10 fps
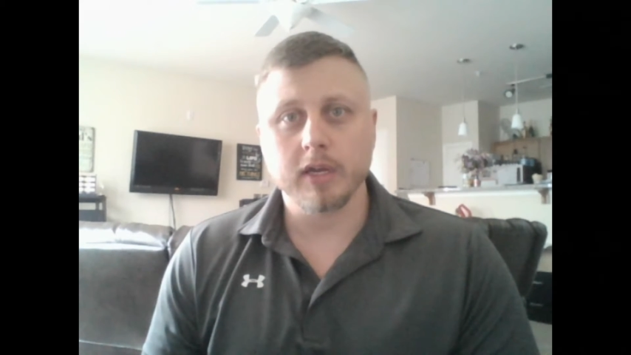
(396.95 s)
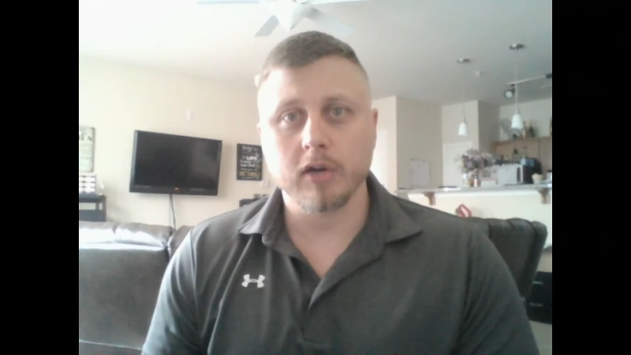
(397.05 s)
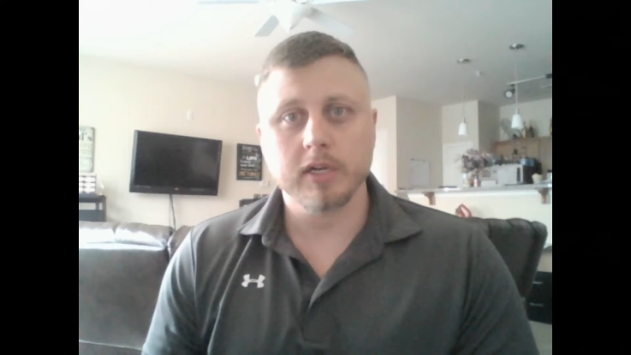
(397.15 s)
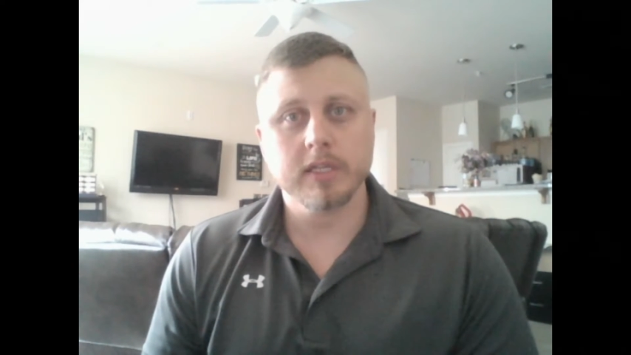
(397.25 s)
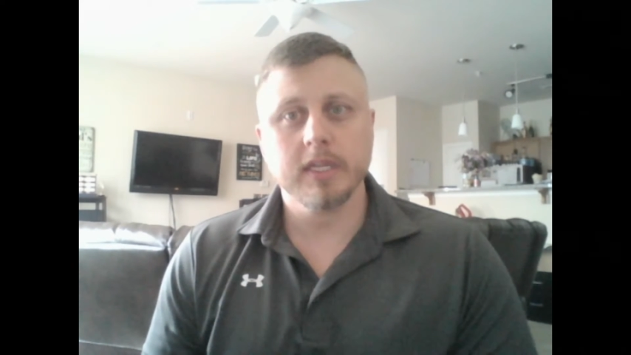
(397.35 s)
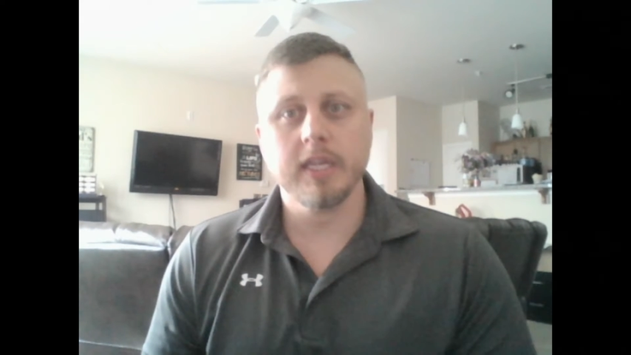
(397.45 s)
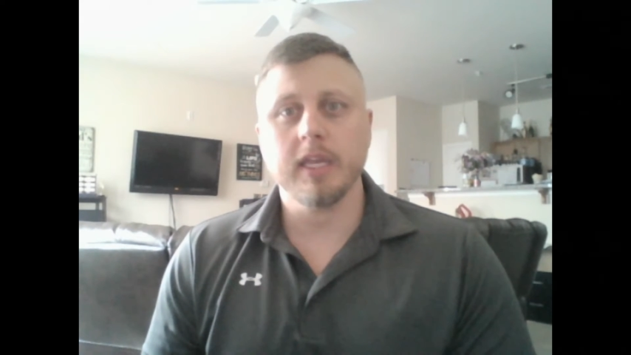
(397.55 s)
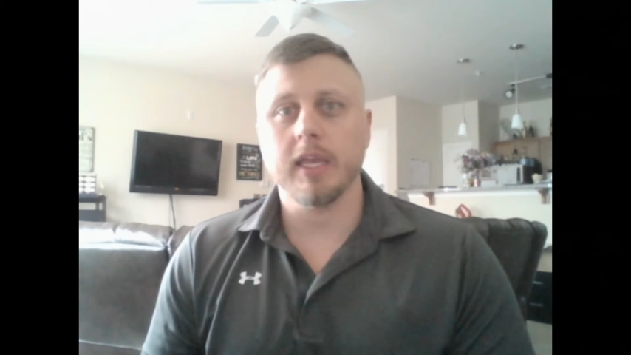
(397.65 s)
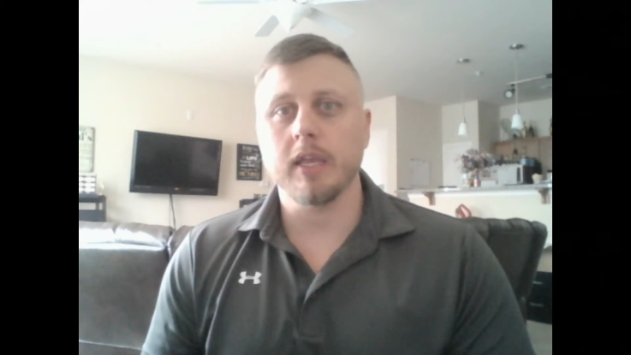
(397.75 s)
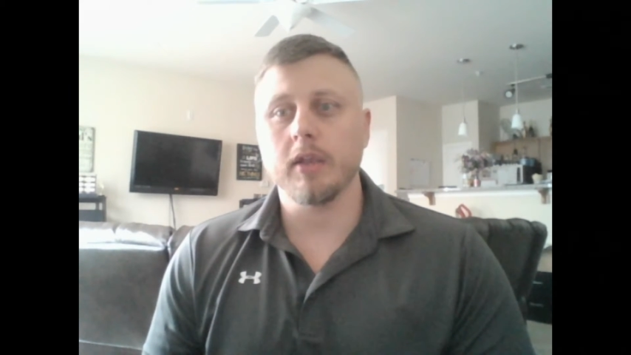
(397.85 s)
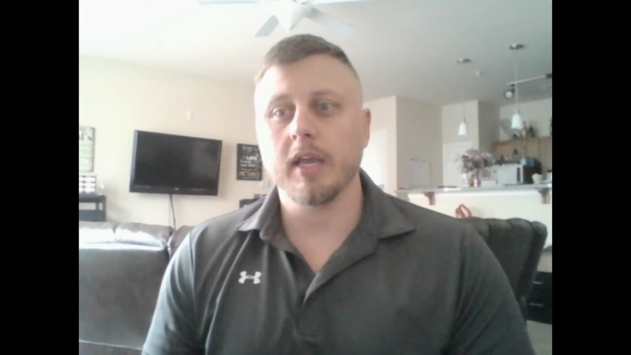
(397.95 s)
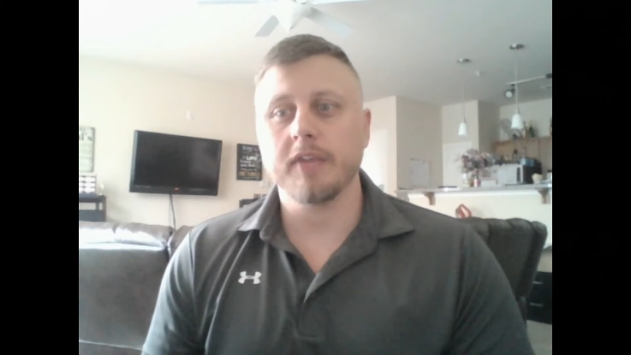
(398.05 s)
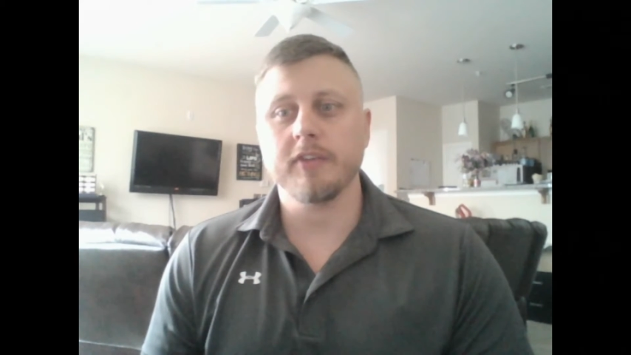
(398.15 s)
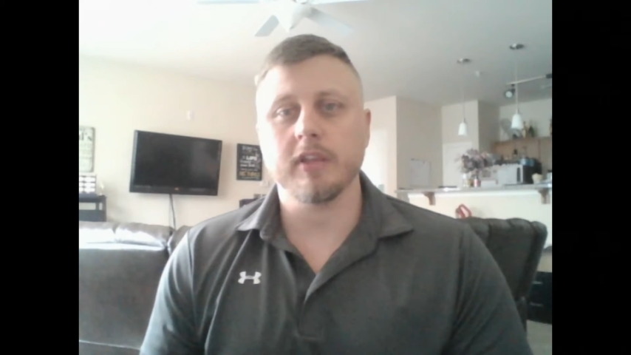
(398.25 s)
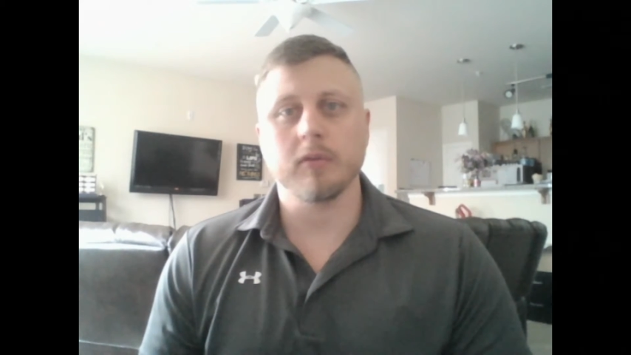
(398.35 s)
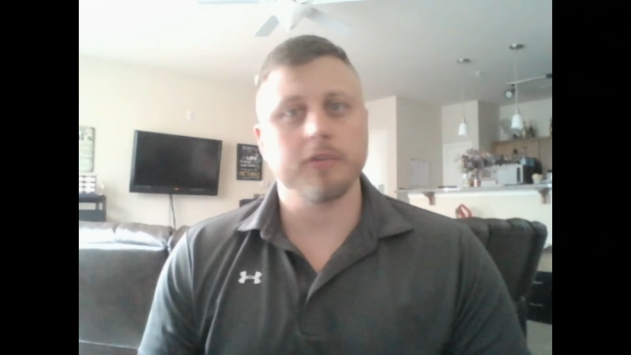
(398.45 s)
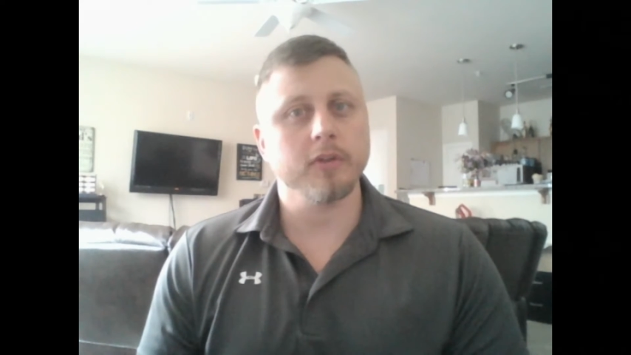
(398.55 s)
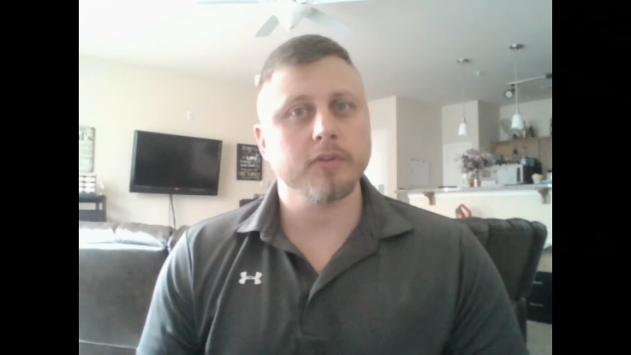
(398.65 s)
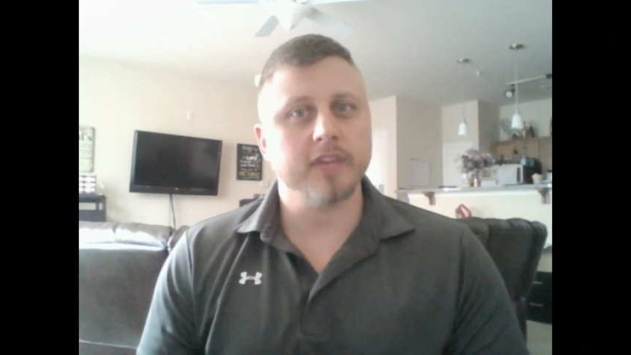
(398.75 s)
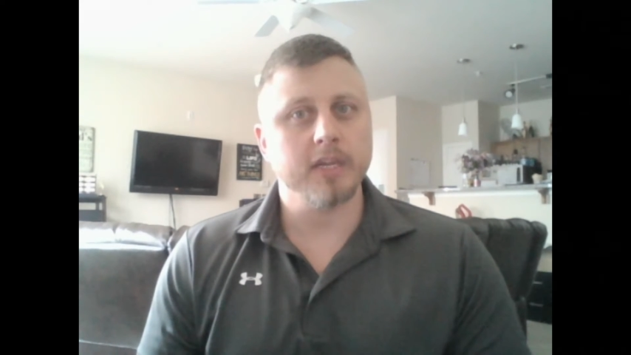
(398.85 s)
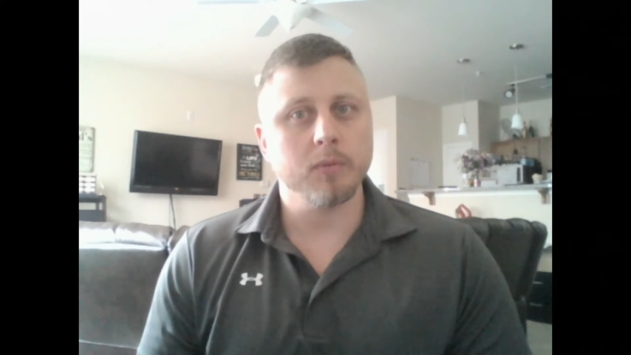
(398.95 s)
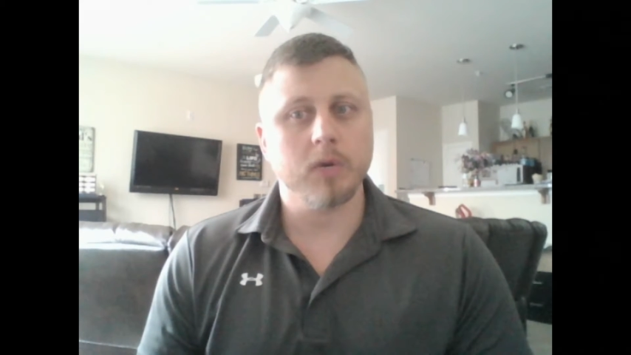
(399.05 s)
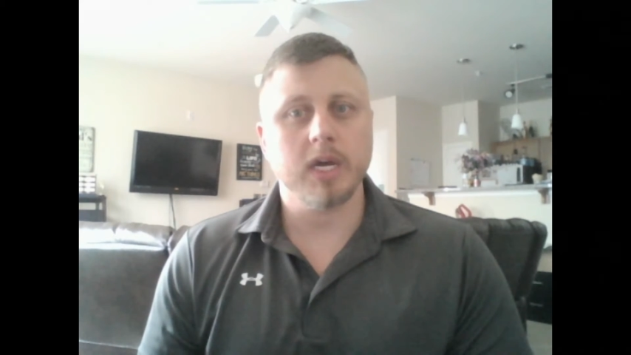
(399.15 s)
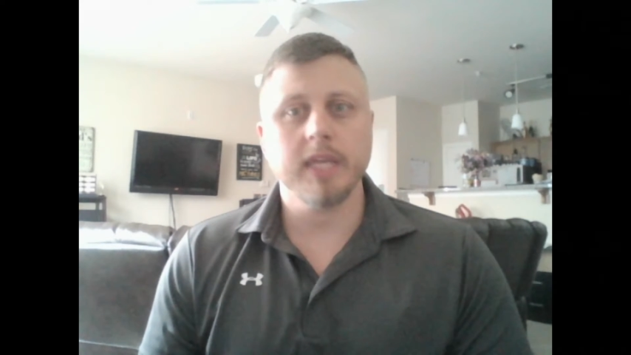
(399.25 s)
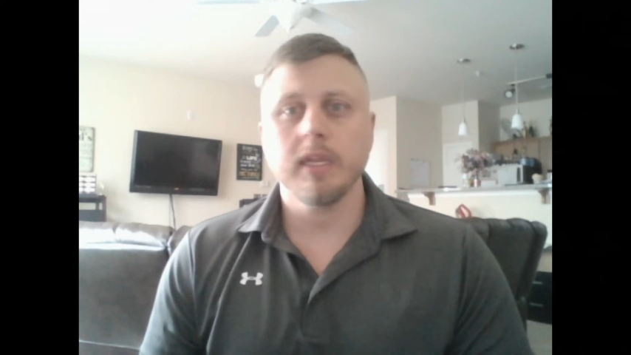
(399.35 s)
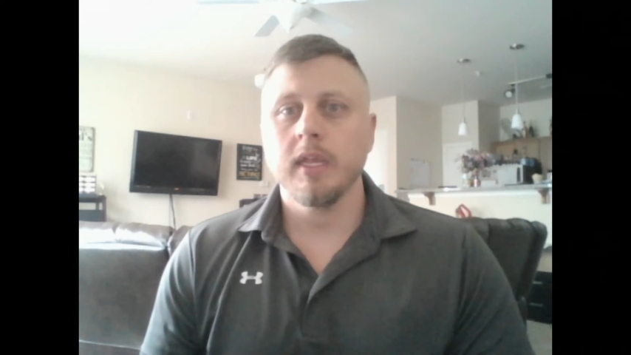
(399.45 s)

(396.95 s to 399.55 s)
currently and not seeing the results that you want.